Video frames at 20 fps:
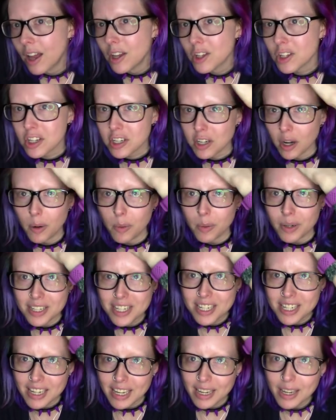So
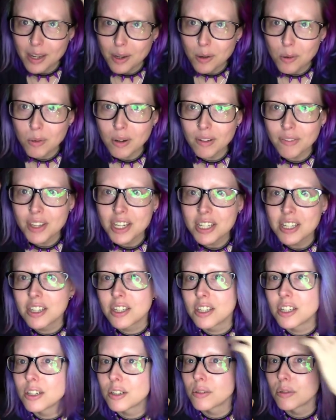seeing all of this
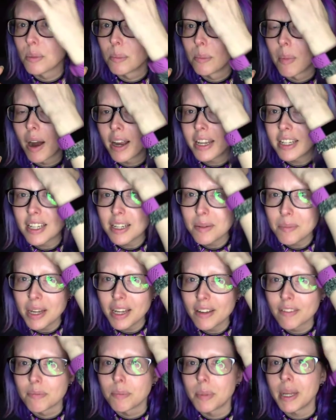is just reminding
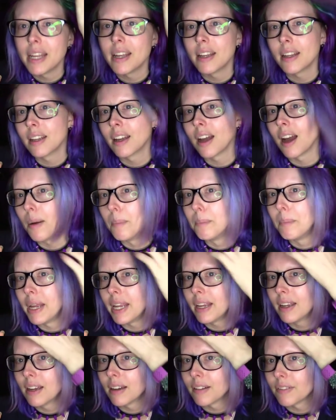me of being a
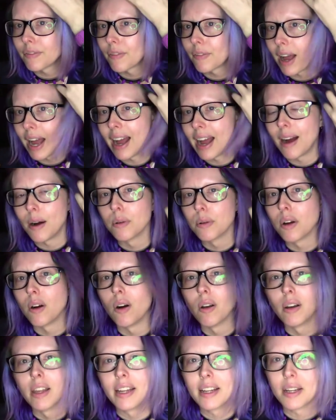big fat
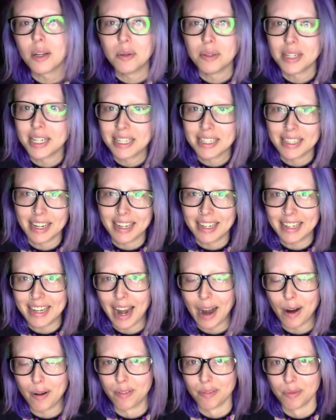alcoholic who didn't take
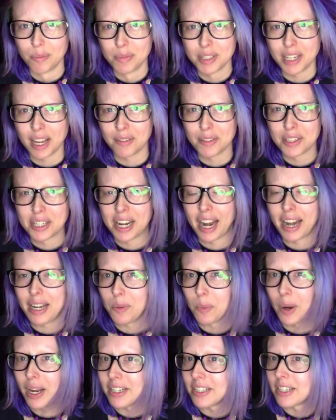care of themselves in
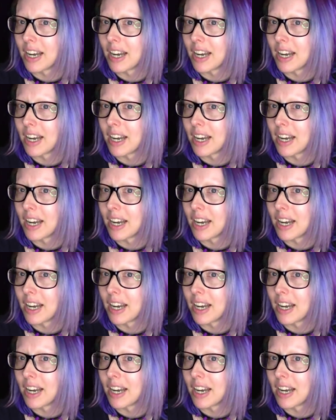any way,